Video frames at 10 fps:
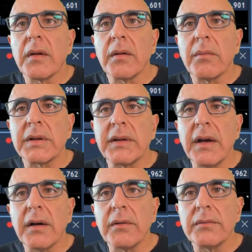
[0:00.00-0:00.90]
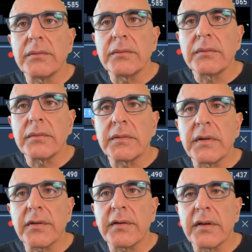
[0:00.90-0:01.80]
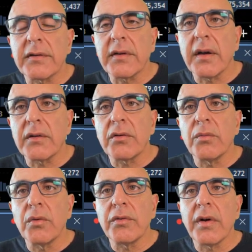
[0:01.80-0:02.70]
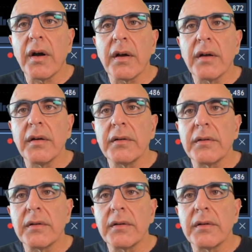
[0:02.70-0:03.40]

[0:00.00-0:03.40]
But now Tesla is trying to move higher.